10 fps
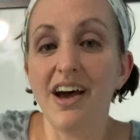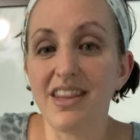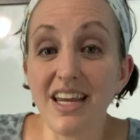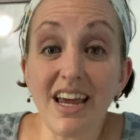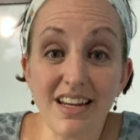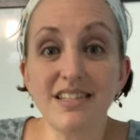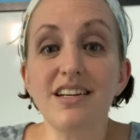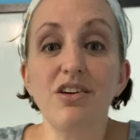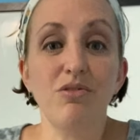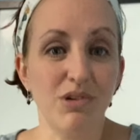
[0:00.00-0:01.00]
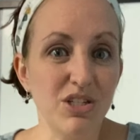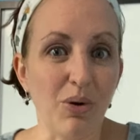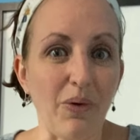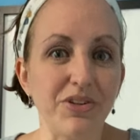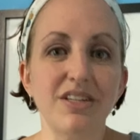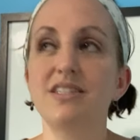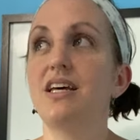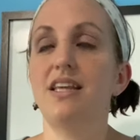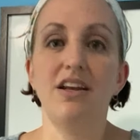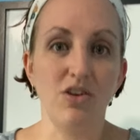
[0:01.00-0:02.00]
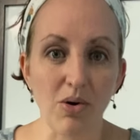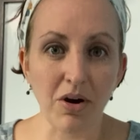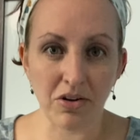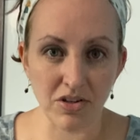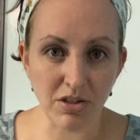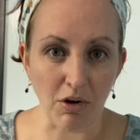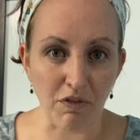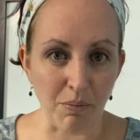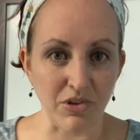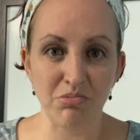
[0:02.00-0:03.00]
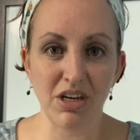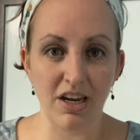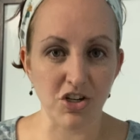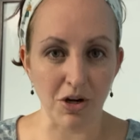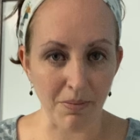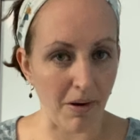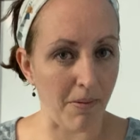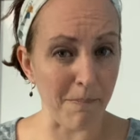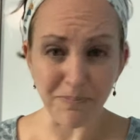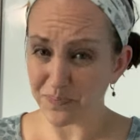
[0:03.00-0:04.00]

The end result is that they know how to solve a multiplication problem,